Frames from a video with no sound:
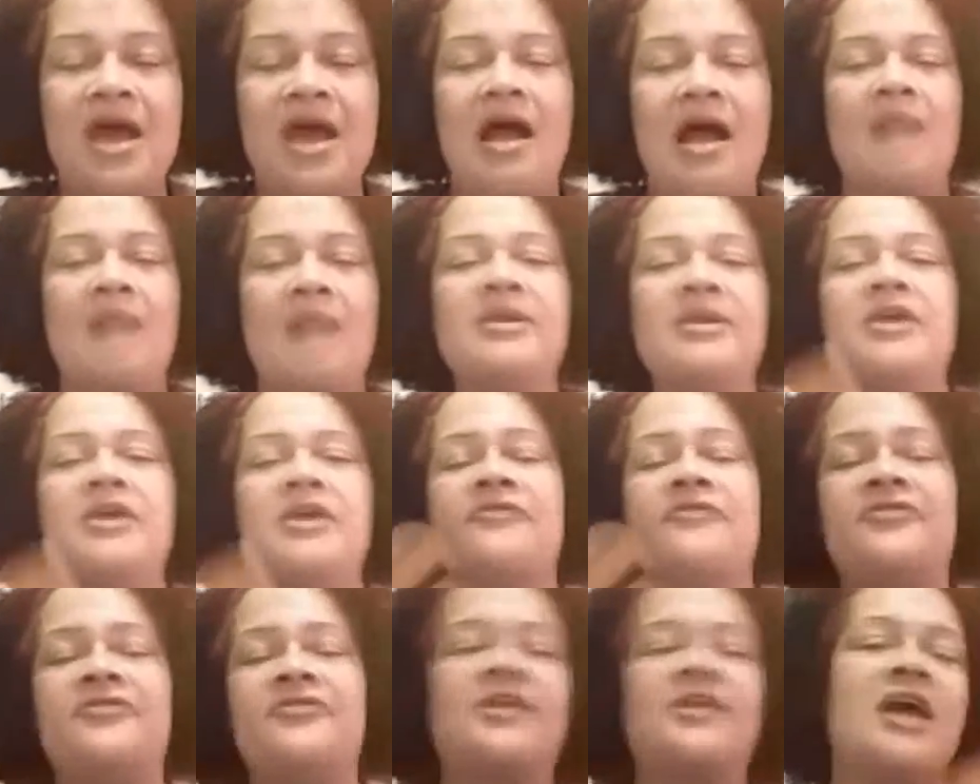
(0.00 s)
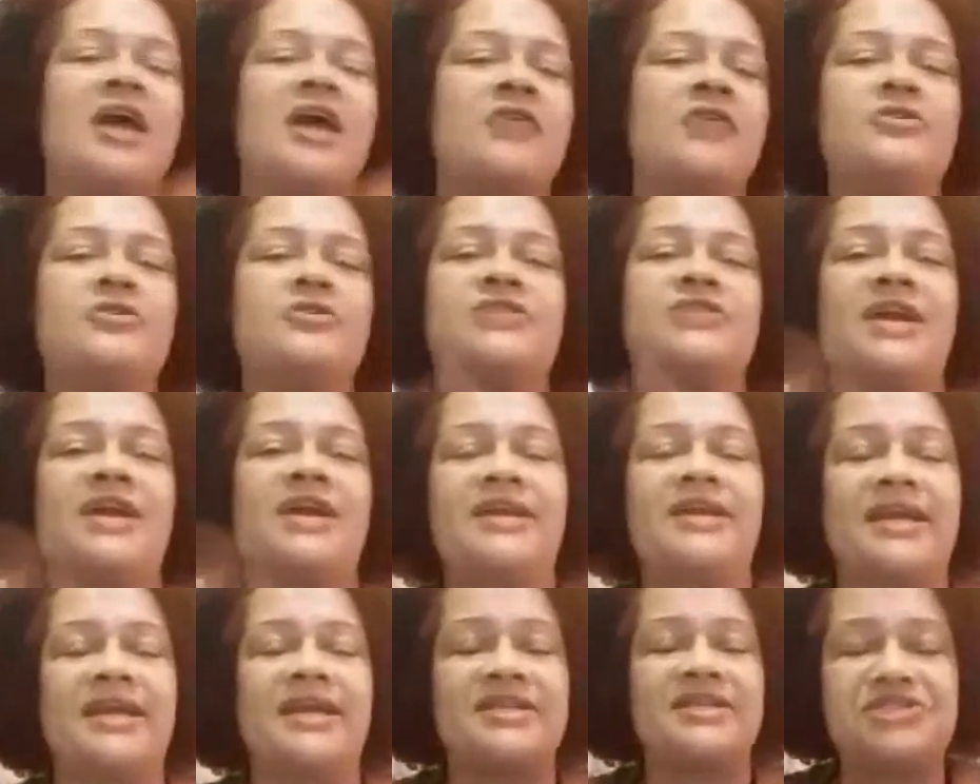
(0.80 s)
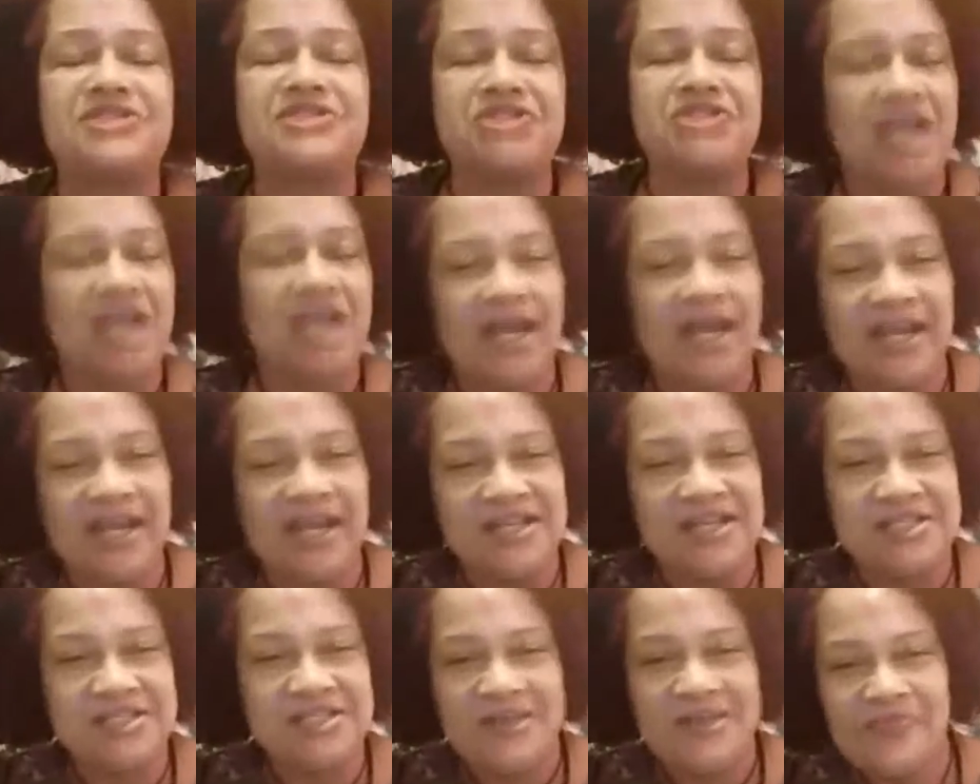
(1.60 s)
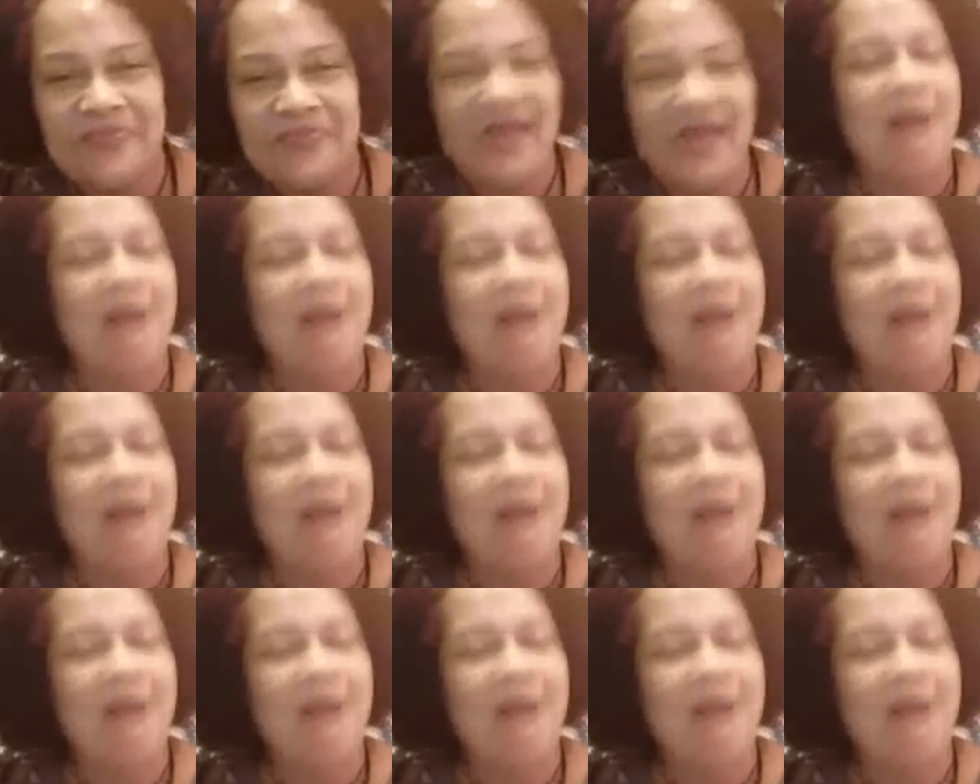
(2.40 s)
I'm here for the energetic exchange.